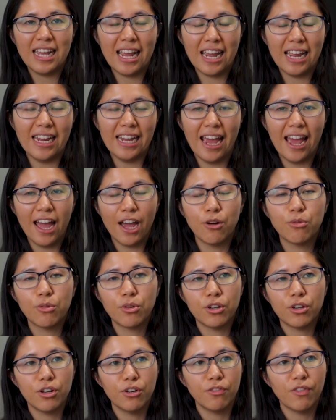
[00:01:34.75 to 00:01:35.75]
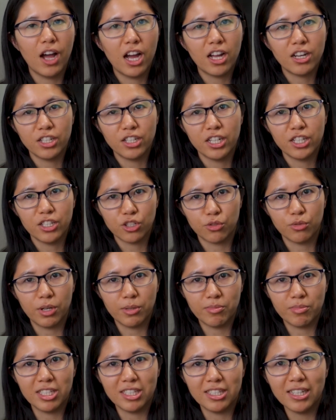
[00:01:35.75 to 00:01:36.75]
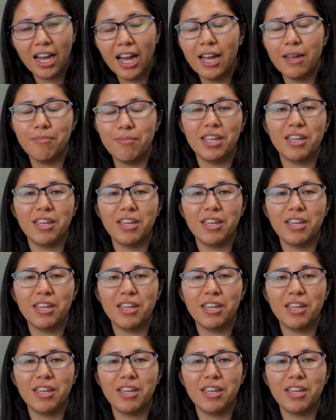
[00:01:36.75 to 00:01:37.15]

an hour of uninterrupted time.